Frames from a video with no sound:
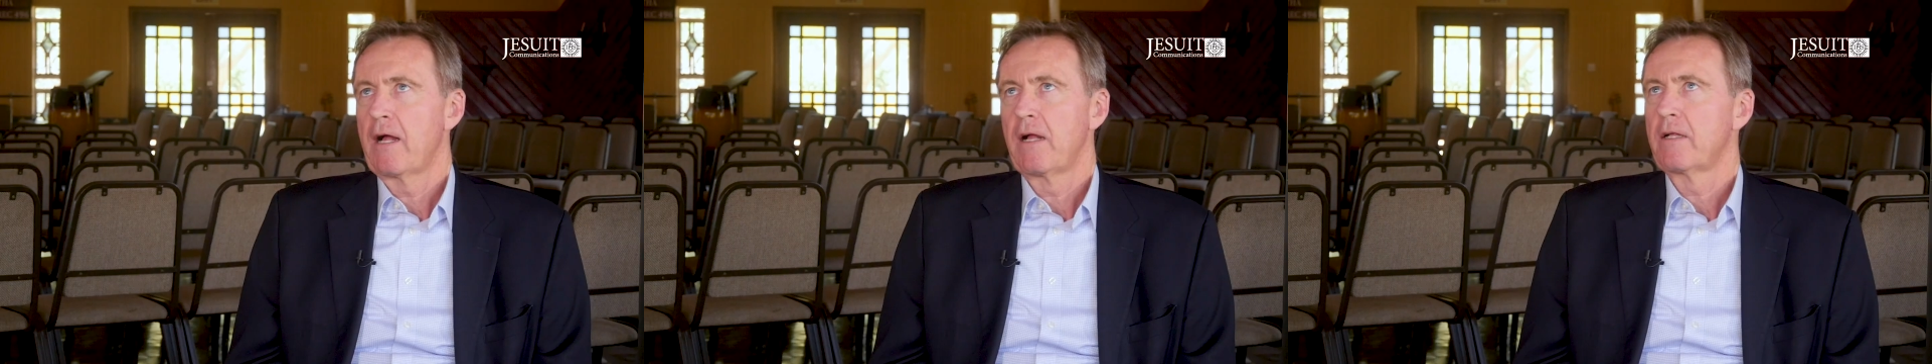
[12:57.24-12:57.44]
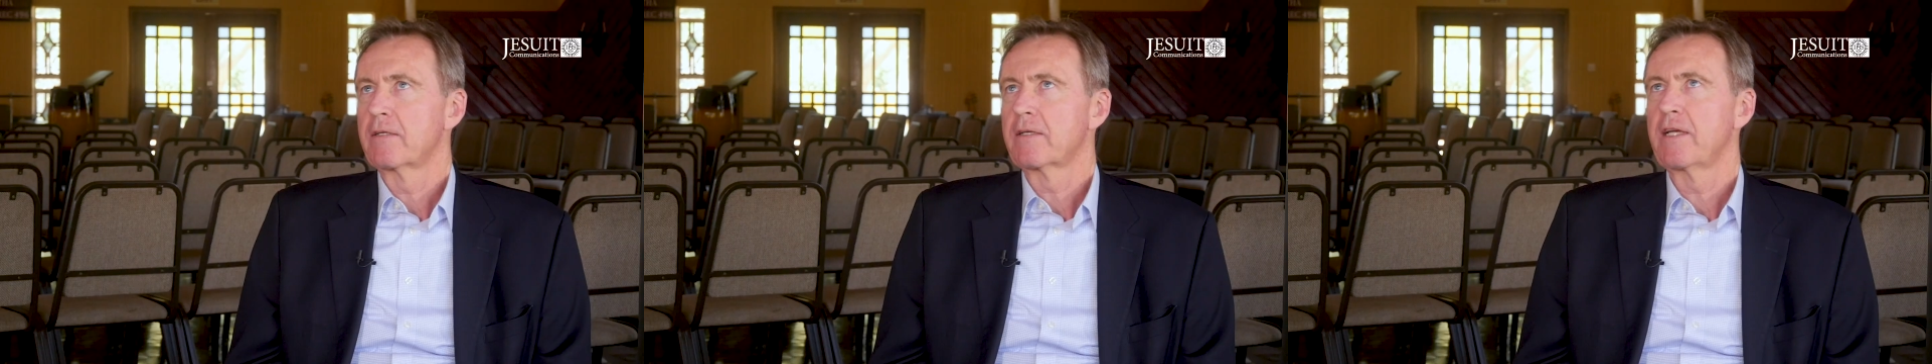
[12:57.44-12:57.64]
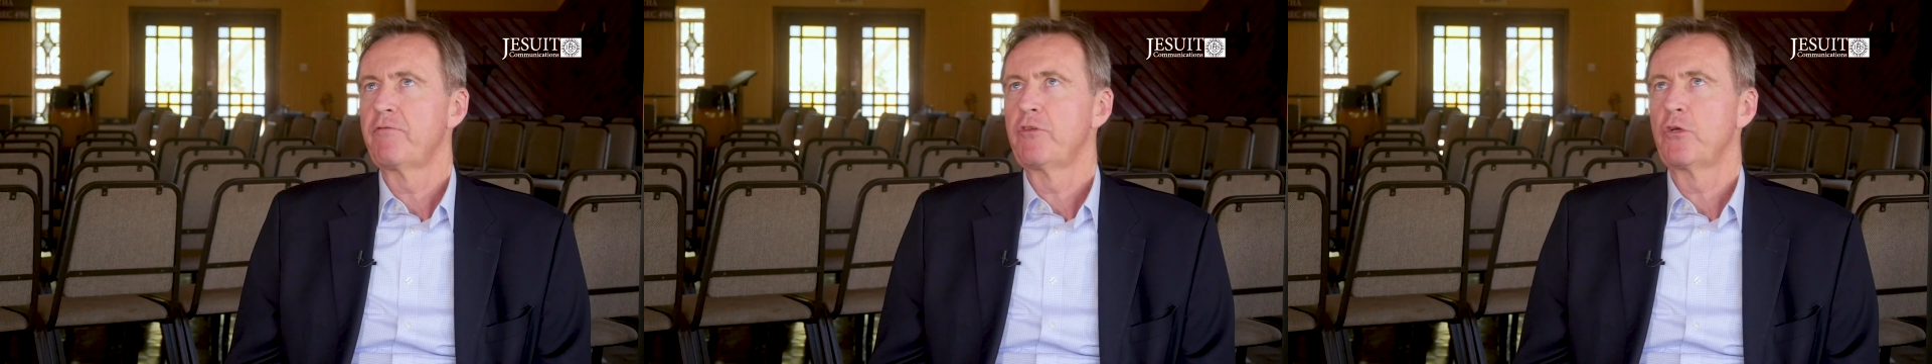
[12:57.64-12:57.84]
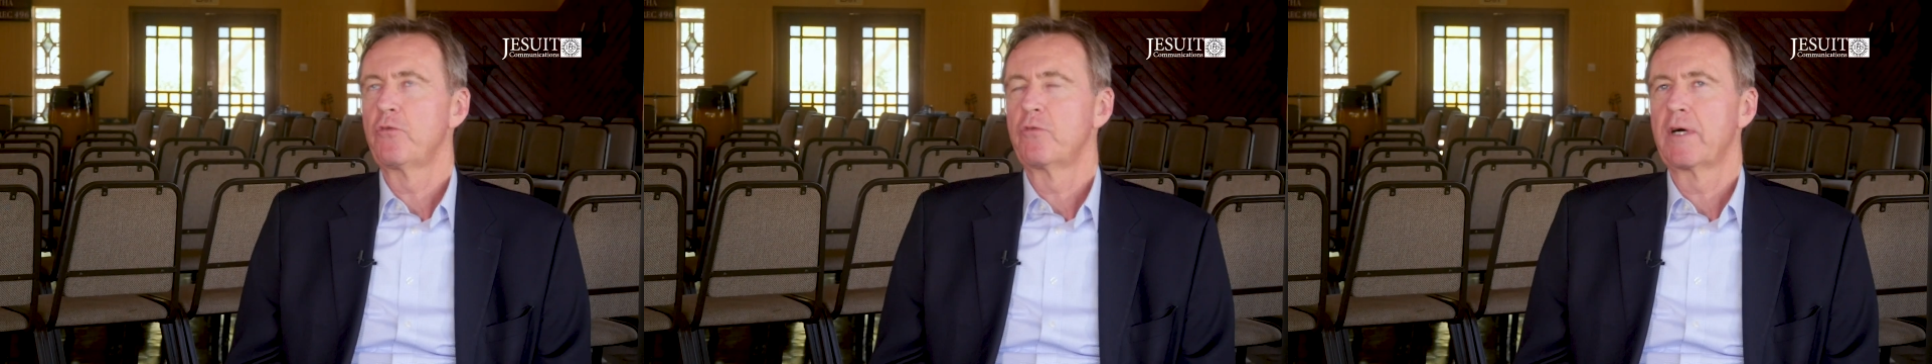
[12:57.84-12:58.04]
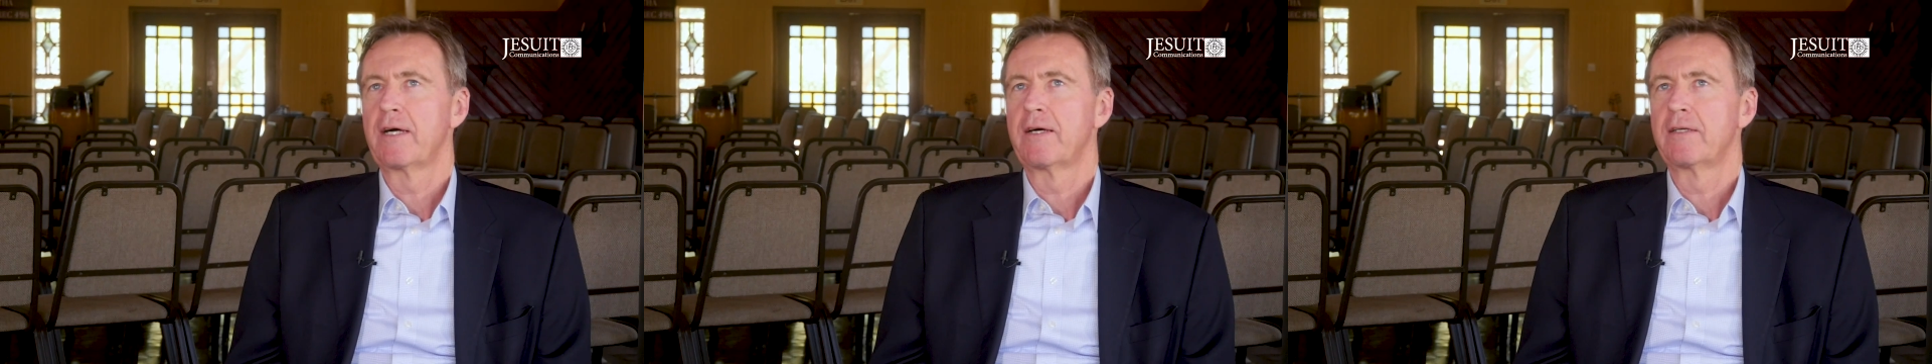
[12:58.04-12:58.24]
I'll give
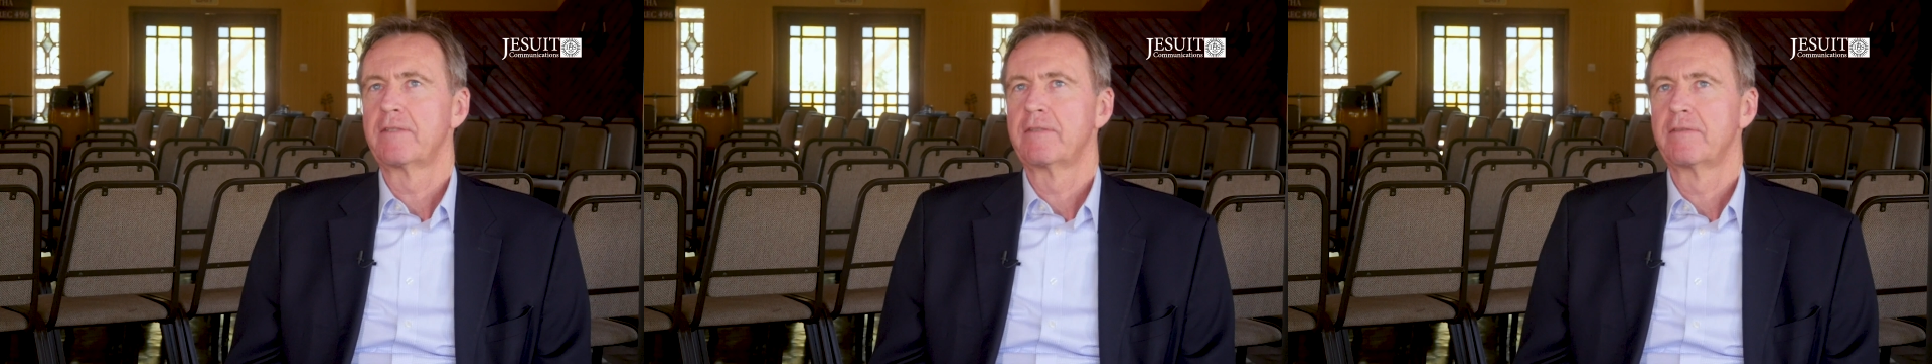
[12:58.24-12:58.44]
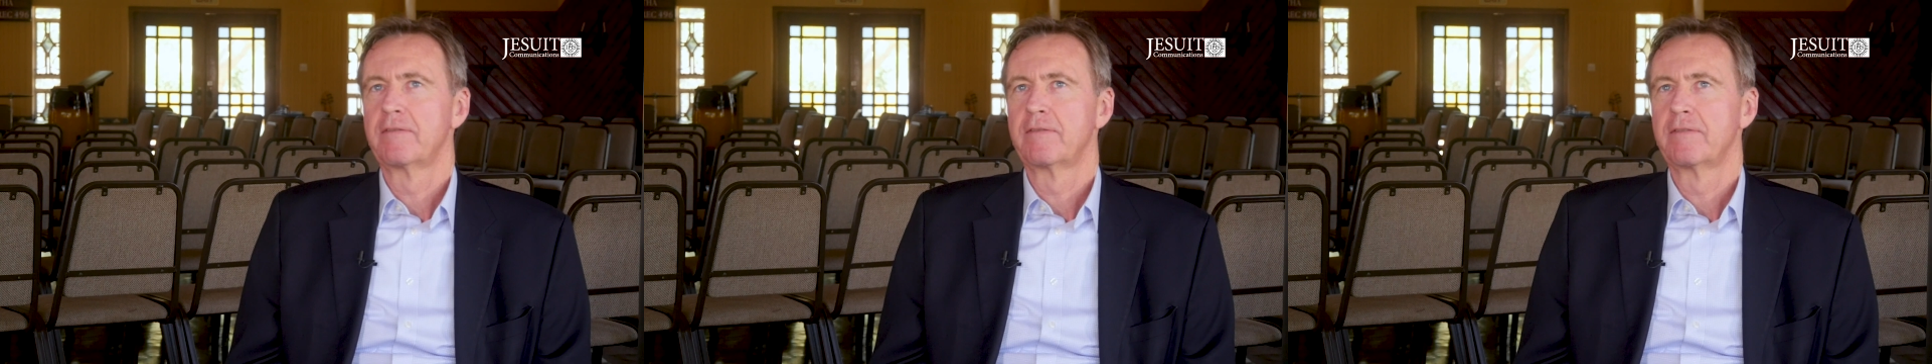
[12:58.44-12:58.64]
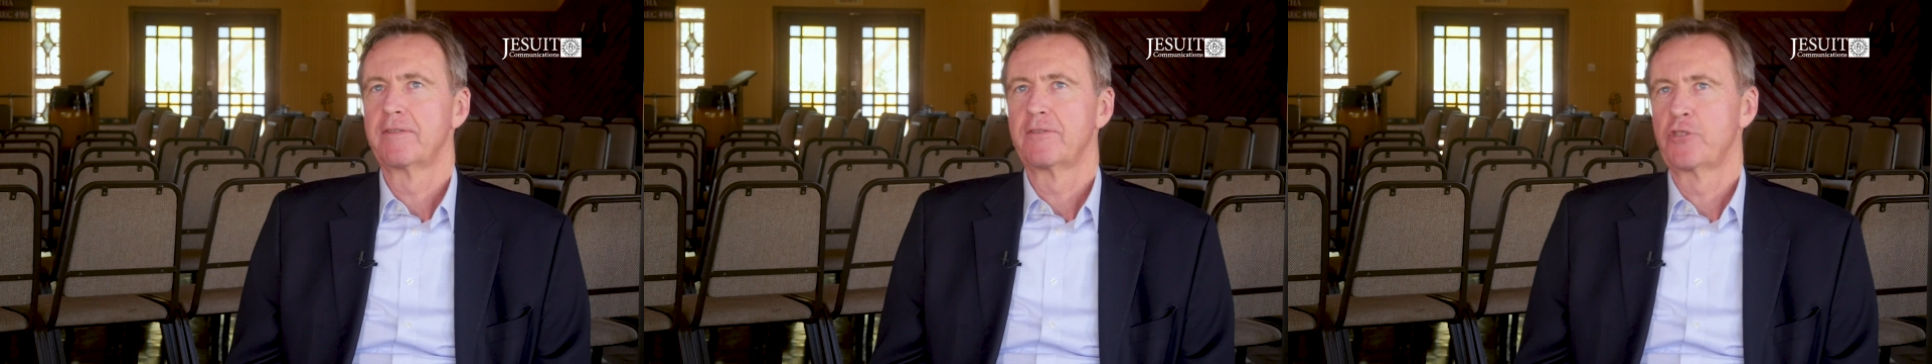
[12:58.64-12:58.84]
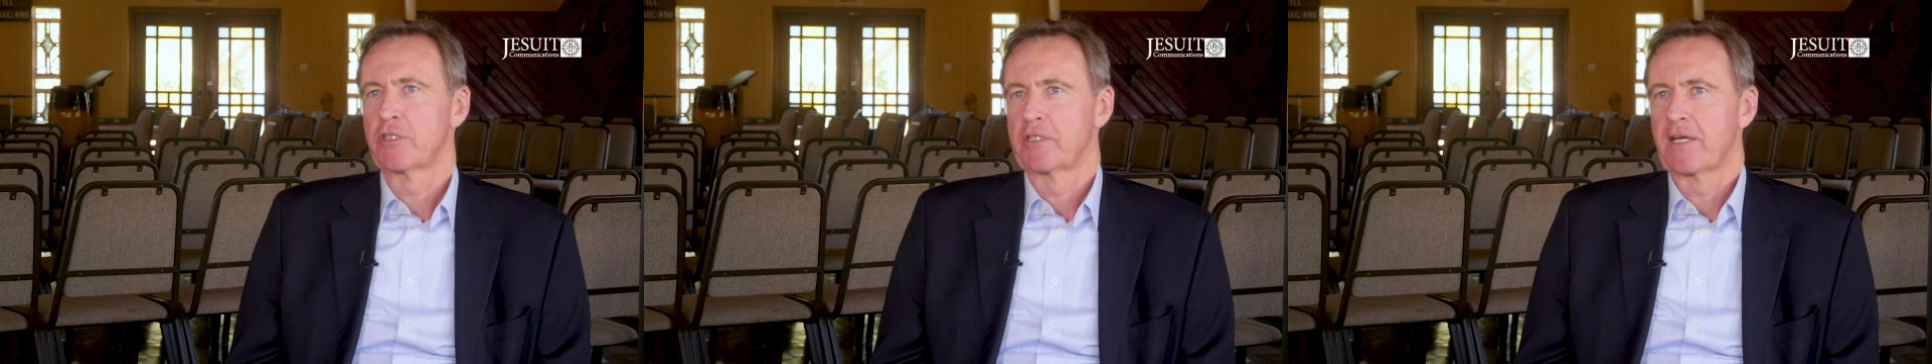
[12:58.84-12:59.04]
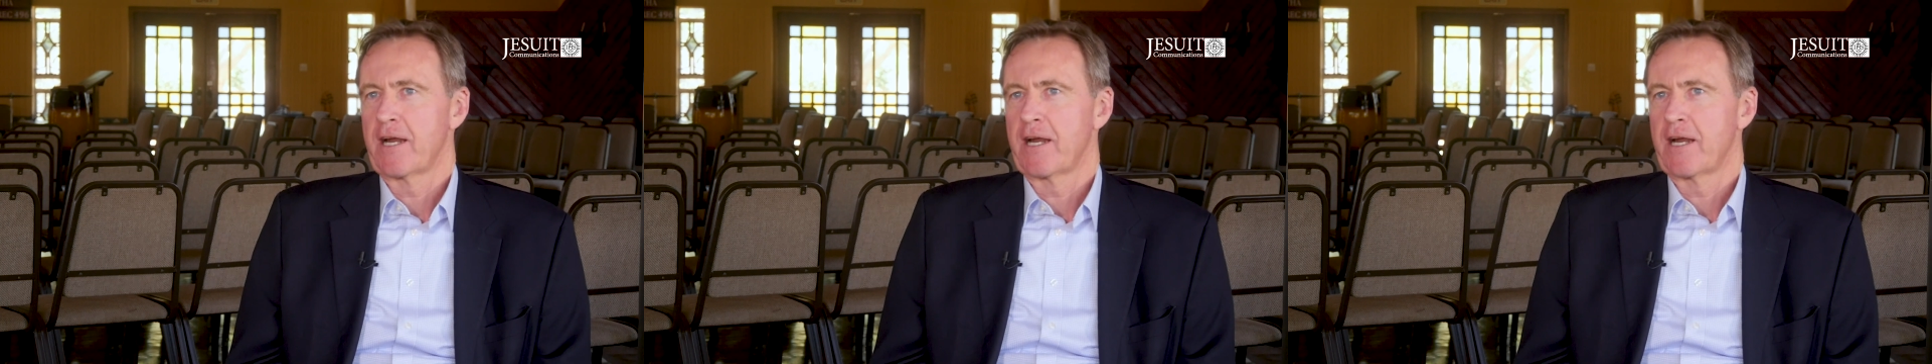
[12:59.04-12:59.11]
you just